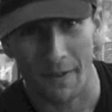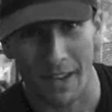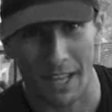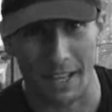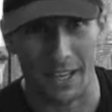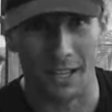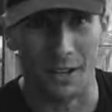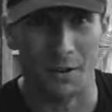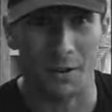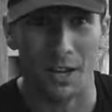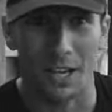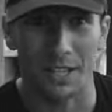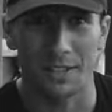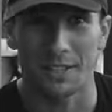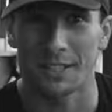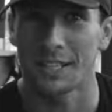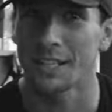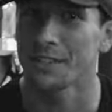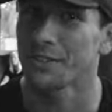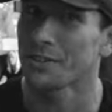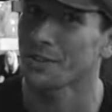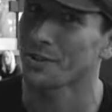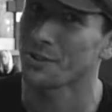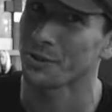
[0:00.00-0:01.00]
out of the equation.
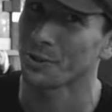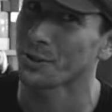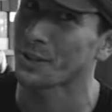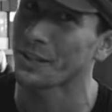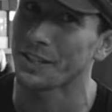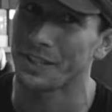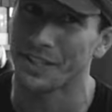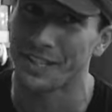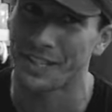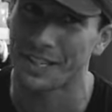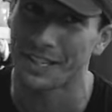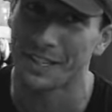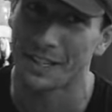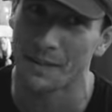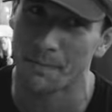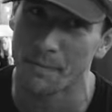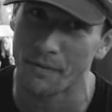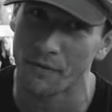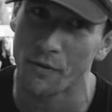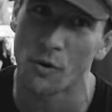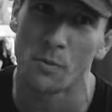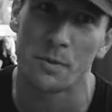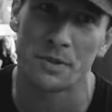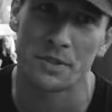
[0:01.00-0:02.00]
Let's just look at the
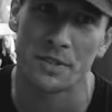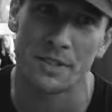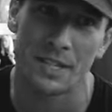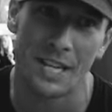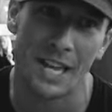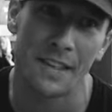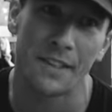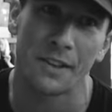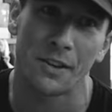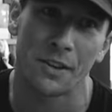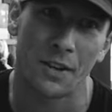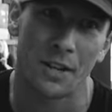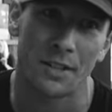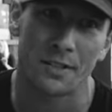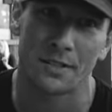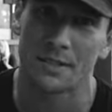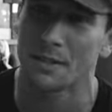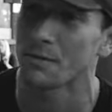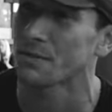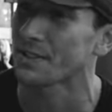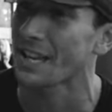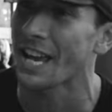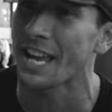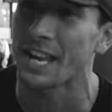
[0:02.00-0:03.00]
performance of the other guys.
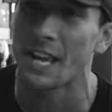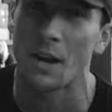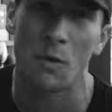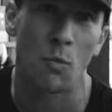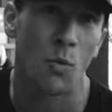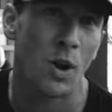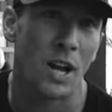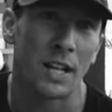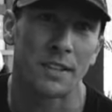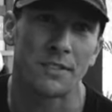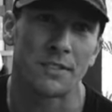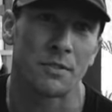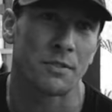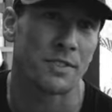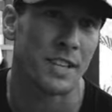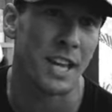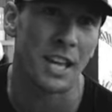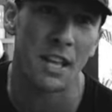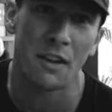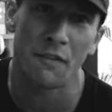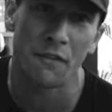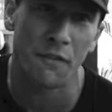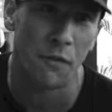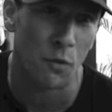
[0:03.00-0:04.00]
There was 8:01, so it was
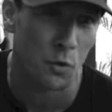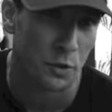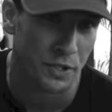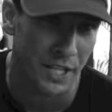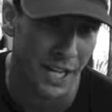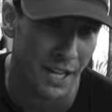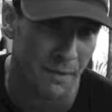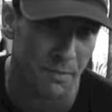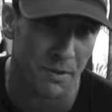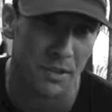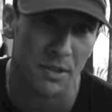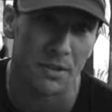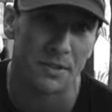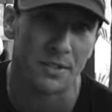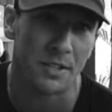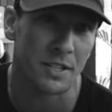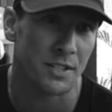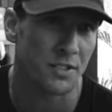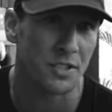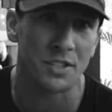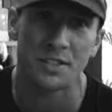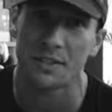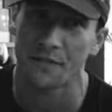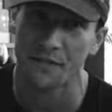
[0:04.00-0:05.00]
8:04 debuts. So
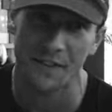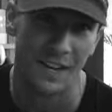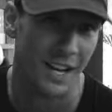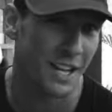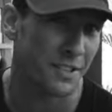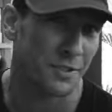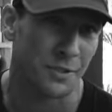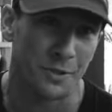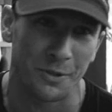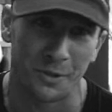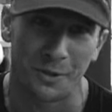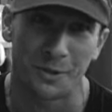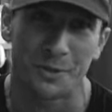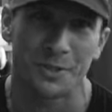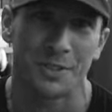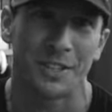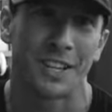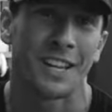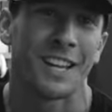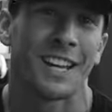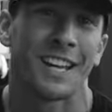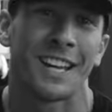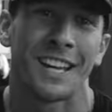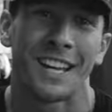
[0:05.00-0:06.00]
she's a fast course,
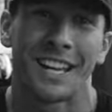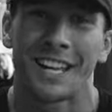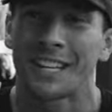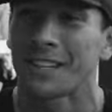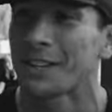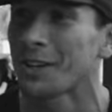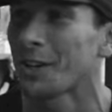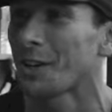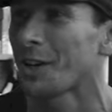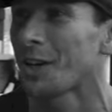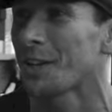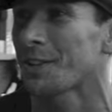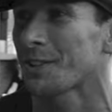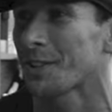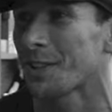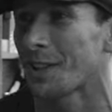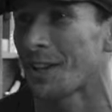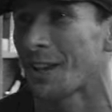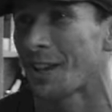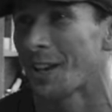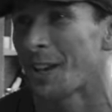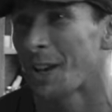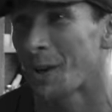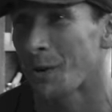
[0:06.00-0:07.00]
and guys
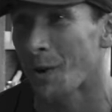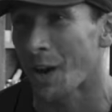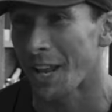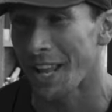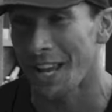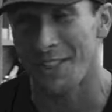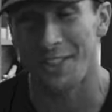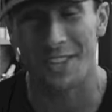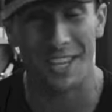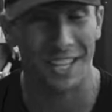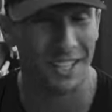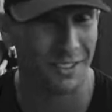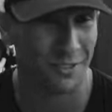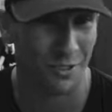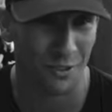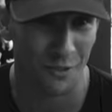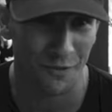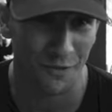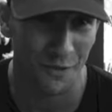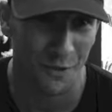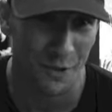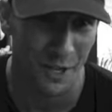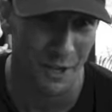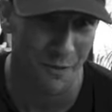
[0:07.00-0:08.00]
who I don't think are
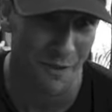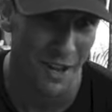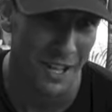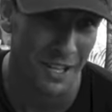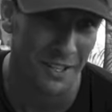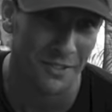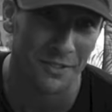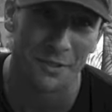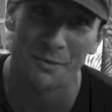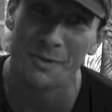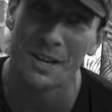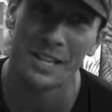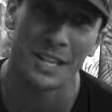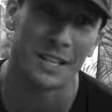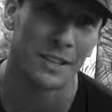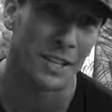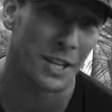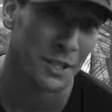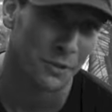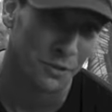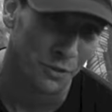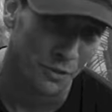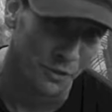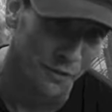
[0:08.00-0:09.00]
240 runners are running
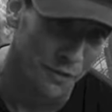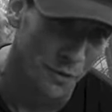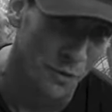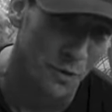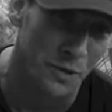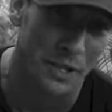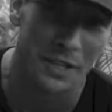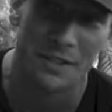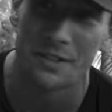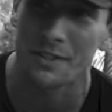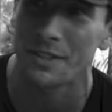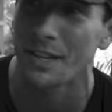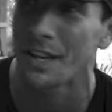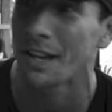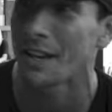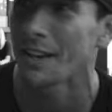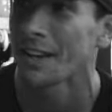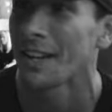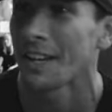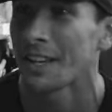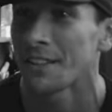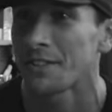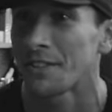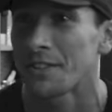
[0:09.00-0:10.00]
low 240. So
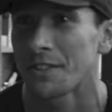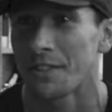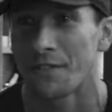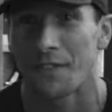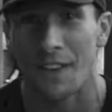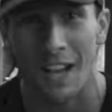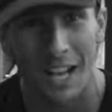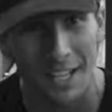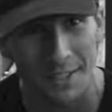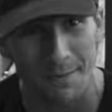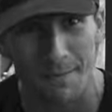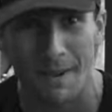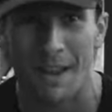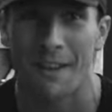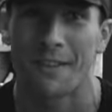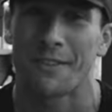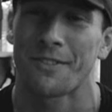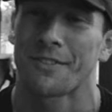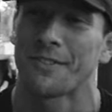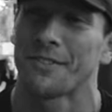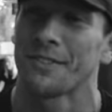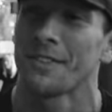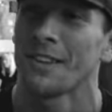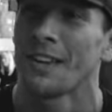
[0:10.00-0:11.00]
she's a fast
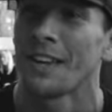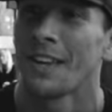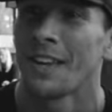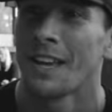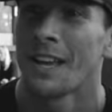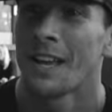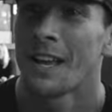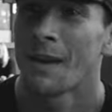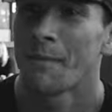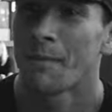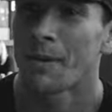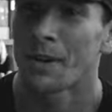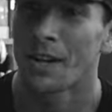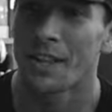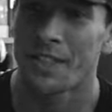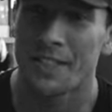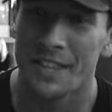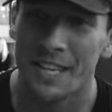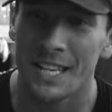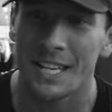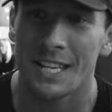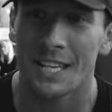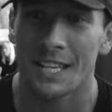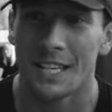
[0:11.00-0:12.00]
marathon, but I
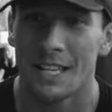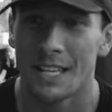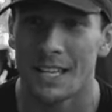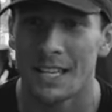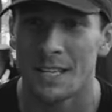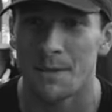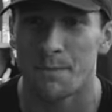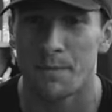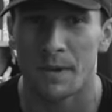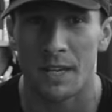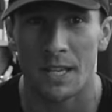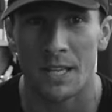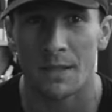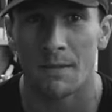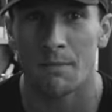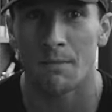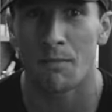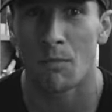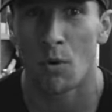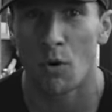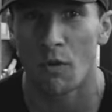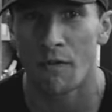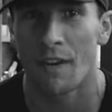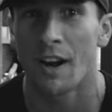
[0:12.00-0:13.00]
think he's been
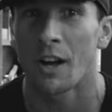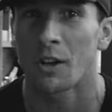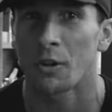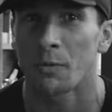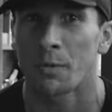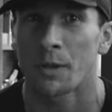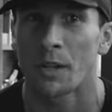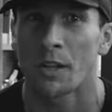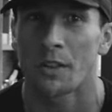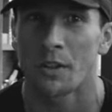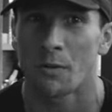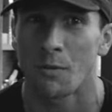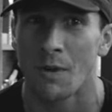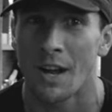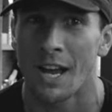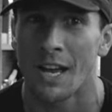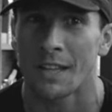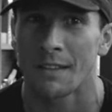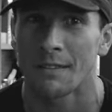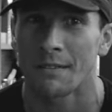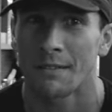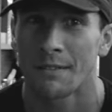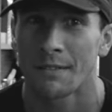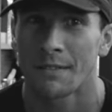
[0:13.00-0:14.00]
more vulnerable on the
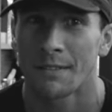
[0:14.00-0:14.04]
run